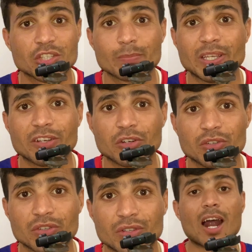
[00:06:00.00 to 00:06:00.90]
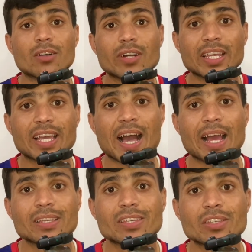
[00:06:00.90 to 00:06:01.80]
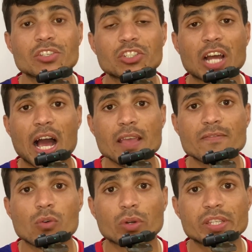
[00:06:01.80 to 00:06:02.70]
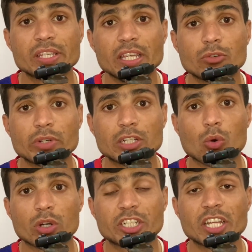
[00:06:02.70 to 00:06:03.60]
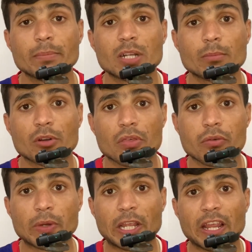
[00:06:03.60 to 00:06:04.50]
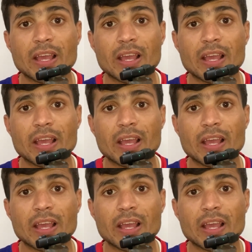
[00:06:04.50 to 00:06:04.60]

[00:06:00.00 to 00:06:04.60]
speaker. Alright, guys, it's time for secret or tip number three.